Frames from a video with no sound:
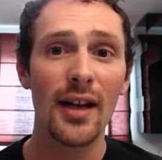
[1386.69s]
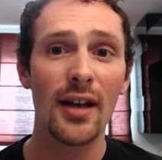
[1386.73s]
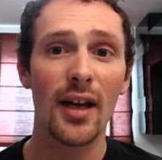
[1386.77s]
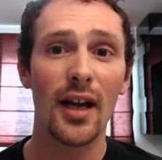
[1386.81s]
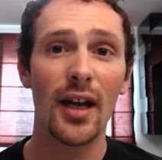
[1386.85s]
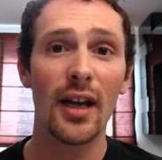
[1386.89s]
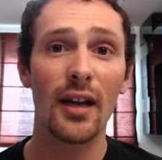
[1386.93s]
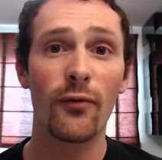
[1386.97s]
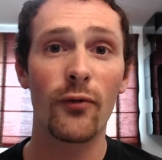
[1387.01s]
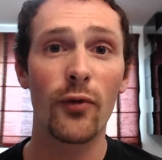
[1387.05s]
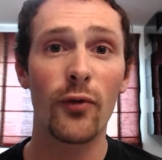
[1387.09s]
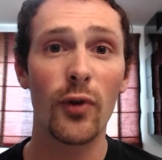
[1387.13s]

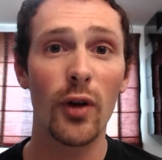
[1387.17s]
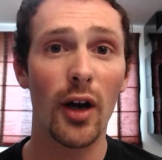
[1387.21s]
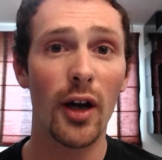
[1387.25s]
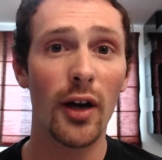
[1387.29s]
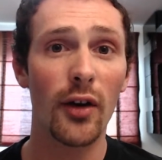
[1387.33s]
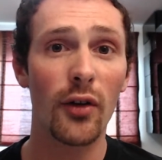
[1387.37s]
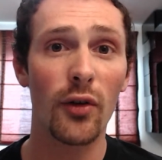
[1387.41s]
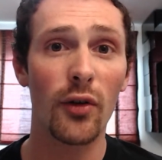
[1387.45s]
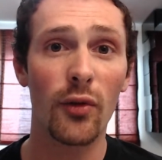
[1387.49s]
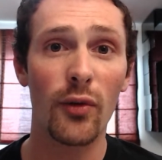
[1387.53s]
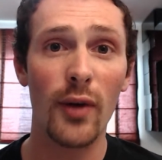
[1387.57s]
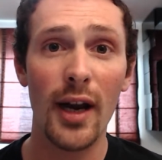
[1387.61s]
If you are
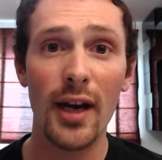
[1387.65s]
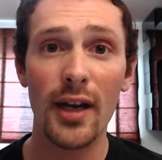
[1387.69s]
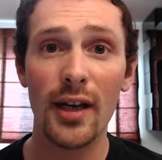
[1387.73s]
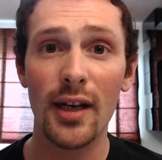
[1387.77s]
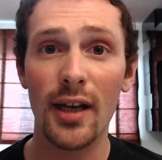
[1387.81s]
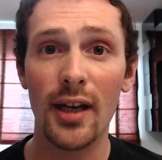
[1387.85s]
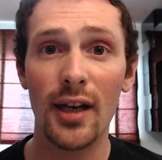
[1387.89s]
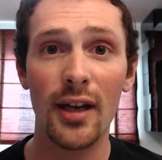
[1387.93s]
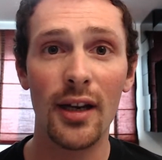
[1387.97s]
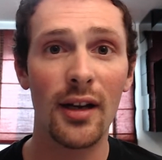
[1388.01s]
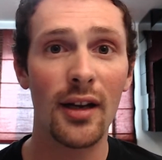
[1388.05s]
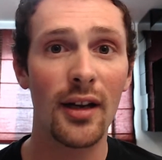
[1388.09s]

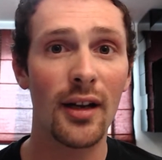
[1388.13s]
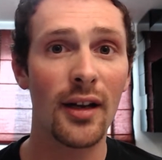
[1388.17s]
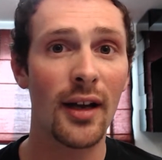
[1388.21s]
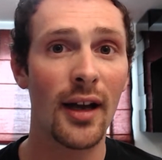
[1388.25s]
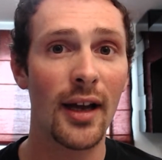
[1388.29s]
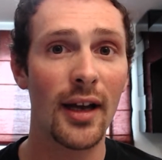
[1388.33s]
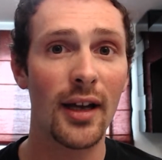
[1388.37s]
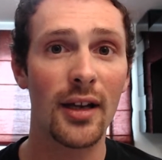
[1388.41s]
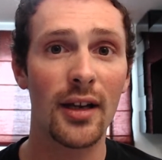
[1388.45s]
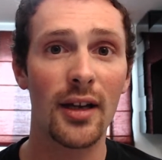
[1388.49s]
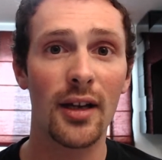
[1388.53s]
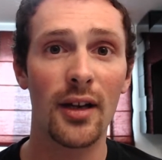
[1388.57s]
already
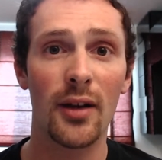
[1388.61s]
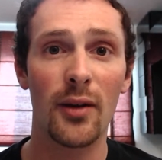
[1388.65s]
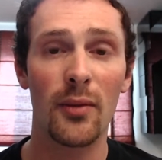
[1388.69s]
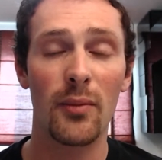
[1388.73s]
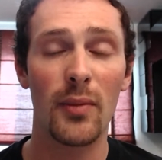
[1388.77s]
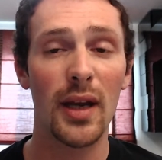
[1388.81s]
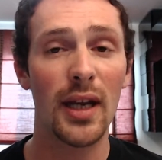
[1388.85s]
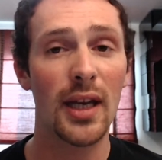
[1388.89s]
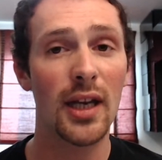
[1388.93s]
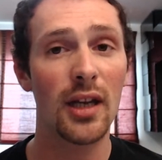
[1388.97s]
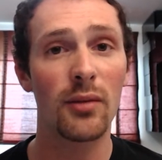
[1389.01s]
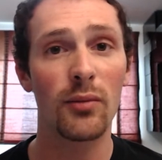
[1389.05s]
like
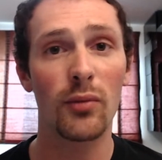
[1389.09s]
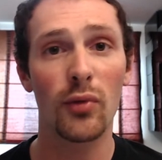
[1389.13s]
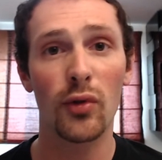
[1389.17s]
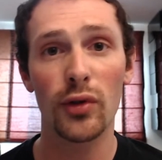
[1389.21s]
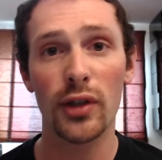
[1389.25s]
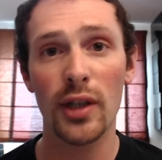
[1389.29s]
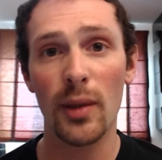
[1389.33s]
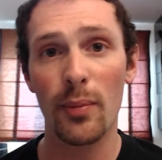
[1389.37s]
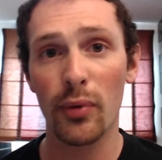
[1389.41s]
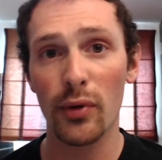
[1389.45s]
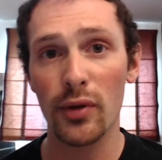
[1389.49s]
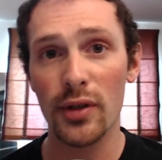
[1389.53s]
making
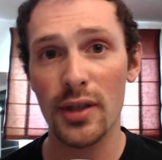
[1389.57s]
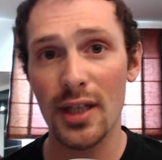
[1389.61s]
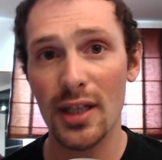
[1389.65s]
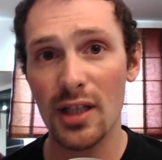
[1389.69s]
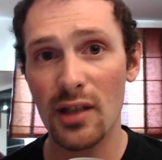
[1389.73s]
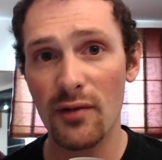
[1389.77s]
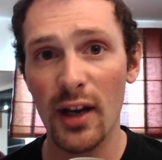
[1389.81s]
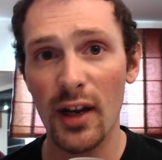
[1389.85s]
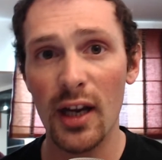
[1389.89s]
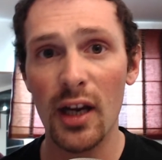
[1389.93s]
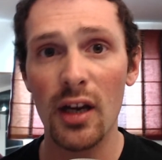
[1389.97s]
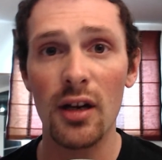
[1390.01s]
multiple 6
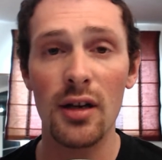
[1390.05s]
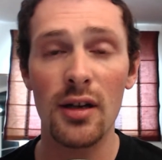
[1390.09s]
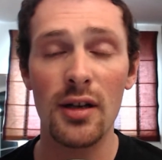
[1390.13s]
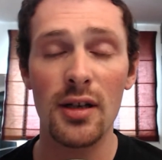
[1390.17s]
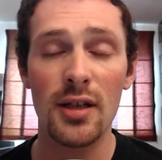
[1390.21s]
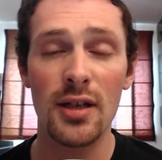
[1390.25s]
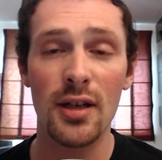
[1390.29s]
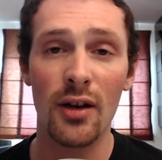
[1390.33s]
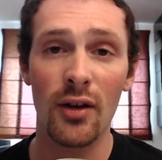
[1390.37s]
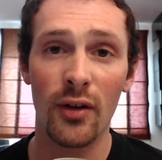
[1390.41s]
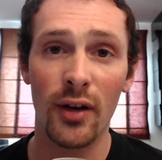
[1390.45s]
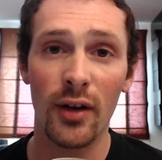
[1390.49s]

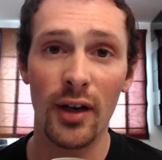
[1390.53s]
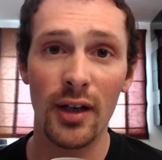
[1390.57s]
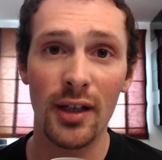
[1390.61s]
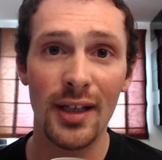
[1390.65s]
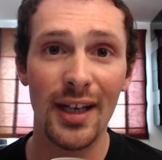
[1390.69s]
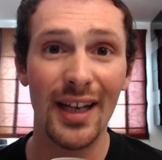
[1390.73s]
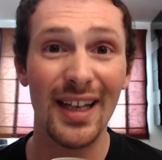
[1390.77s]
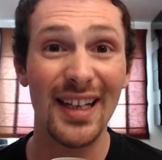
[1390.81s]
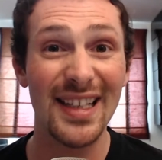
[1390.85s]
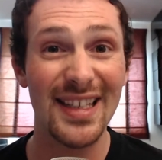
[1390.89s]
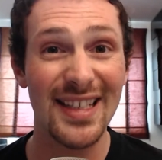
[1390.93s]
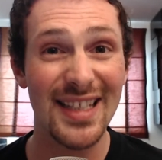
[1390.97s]
figures, or
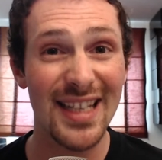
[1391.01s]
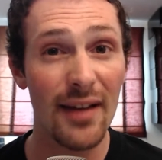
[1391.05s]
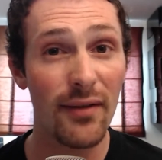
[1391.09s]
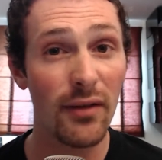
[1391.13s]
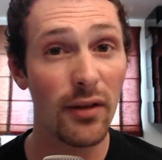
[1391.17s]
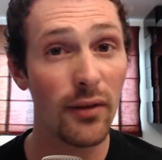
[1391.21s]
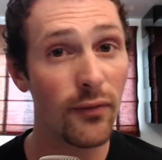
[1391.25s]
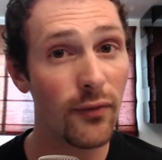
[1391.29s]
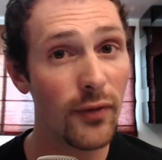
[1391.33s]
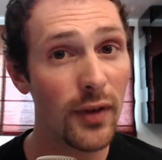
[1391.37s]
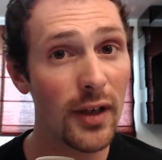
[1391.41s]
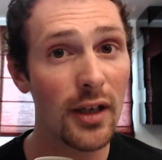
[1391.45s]
ideally
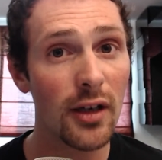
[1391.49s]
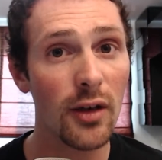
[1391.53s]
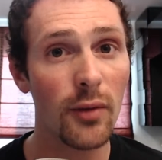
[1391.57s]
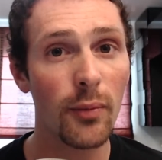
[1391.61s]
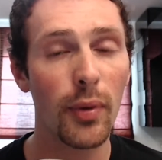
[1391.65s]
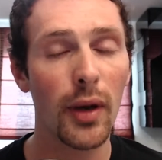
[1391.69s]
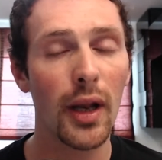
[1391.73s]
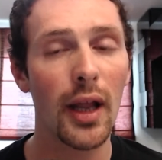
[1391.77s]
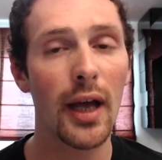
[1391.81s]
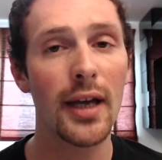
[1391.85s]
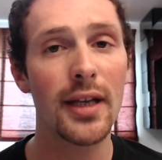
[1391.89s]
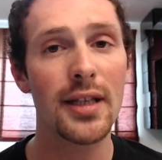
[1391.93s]
7 figure
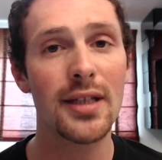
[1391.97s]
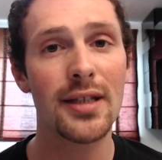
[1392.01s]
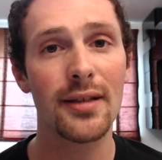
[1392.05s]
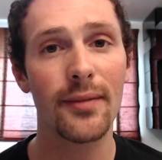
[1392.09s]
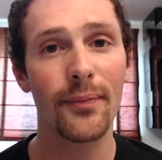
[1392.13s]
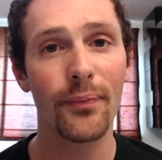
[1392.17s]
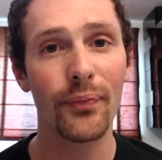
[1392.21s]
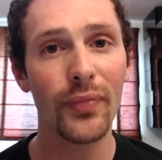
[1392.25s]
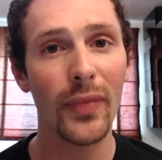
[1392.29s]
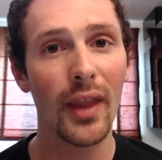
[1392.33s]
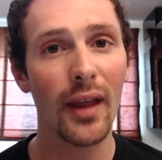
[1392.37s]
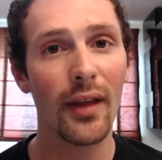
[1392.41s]
plus,
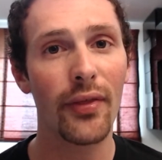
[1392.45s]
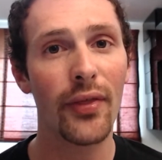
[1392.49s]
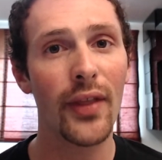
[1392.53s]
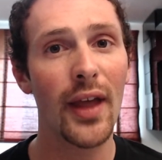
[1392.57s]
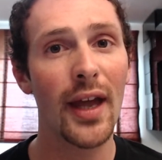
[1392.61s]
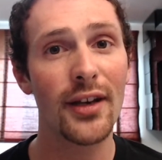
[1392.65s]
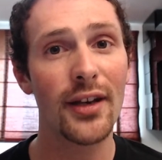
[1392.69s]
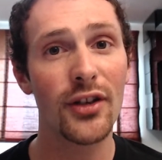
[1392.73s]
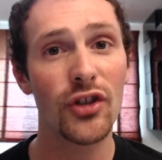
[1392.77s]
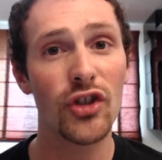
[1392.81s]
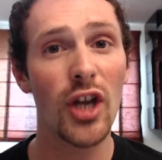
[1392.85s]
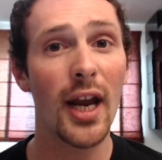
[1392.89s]

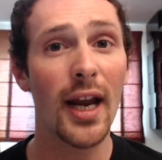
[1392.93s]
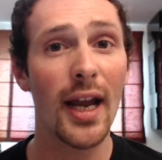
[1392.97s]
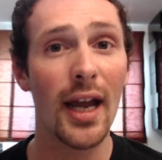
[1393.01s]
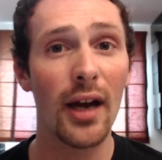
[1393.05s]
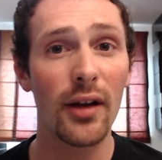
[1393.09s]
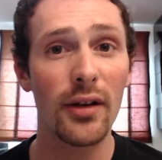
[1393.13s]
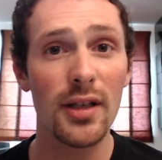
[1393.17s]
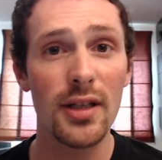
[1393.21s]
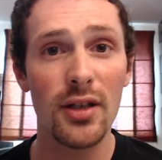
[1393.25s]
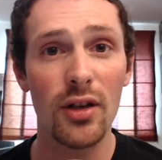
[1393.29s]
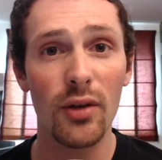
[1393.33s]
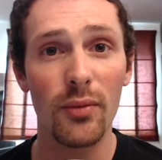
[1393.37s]
then check
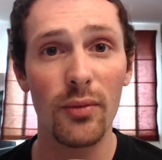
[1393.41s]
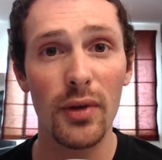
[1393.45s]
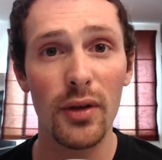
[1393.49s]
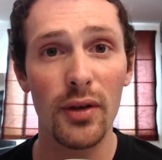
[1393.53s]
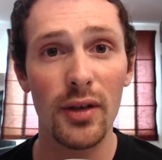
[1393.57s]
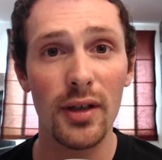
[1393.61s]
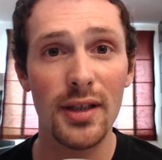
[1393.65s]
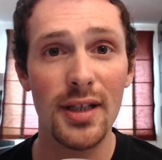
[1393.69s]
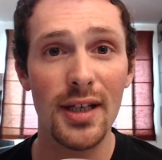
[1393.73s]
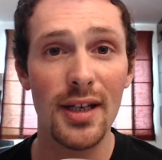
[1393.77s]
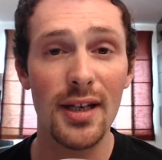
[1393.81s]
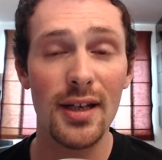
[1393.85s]
out this
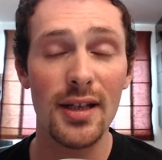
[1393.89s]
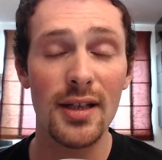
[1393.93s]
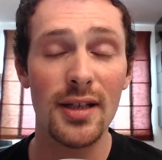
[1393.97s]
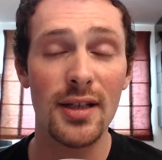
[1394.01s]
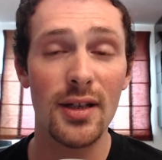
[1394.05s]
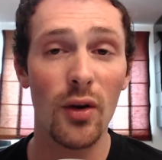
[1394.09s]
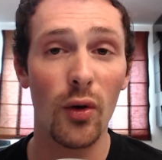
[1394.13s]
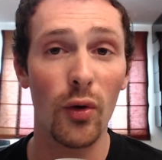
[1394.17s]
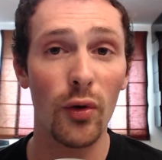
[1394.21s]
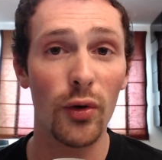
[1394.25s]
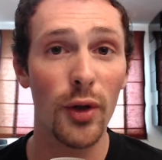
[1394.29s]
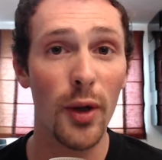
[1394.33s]
community. It's
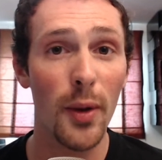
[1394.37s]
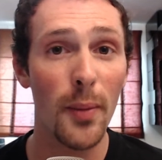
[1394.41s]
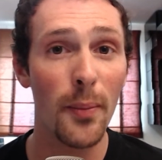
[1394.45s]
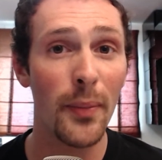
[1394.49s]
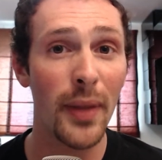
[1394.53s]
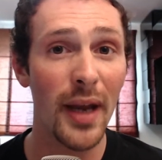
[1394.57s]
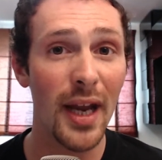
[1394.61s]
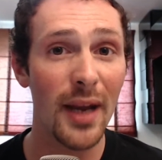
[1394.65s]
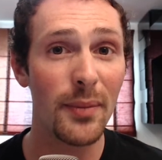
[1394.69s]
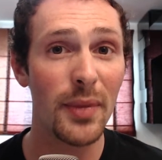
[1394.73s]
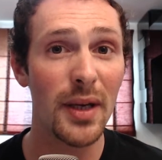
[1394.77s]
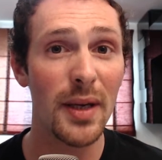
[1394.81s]
called
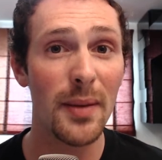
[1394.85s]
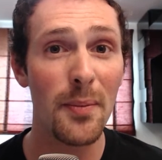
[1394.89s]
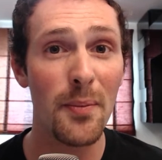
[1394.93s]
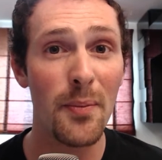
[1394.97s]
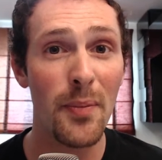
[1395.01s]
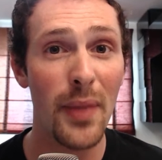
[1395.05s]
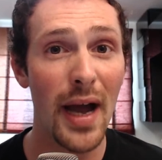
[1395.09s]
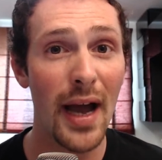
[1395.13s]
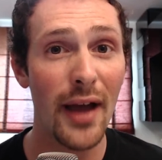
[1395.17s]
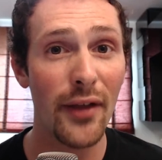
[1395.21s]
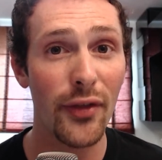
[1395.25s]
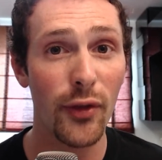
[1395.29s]
Baby
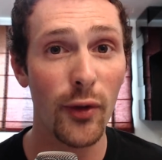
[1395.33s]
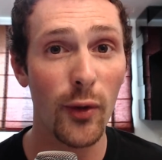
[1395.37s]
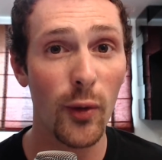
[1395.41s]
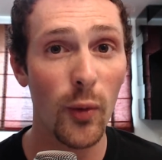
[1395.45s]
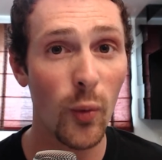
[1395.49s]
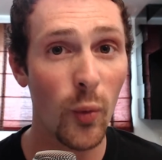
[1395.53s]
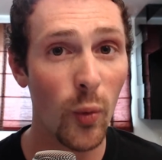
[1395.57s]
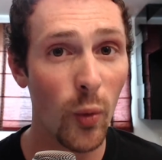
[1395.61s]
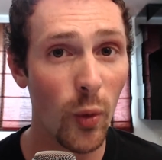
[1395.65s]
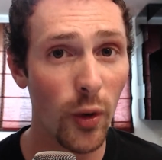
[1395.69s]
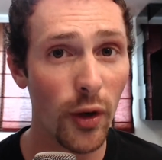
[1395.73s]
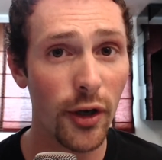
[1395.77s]
Bath
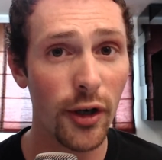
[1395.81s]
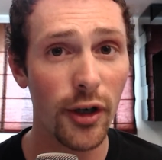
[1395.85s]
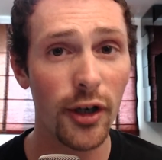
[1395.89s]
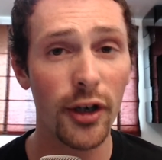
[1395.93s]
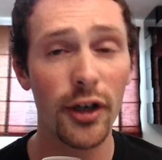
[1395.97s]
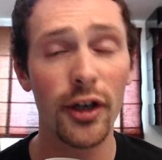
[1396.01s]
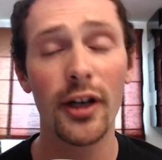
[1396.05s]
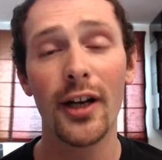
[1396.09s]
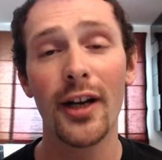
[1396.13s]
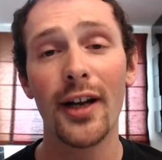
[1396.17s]
Water.